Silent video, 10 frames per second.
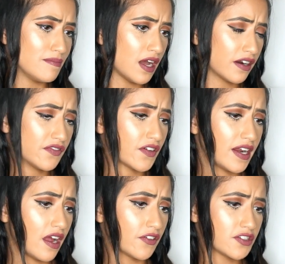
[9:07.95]
not afraid
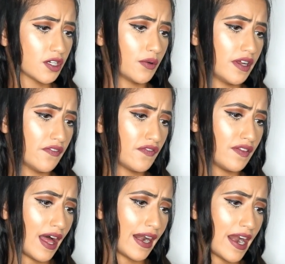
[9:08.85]
ever to go in and
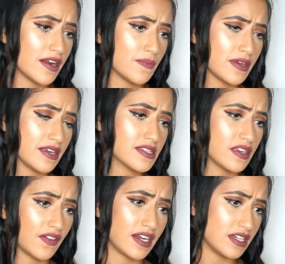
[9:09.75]
flat iron a piece
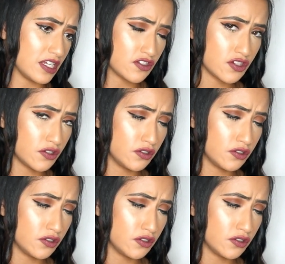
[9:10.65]
if I need to.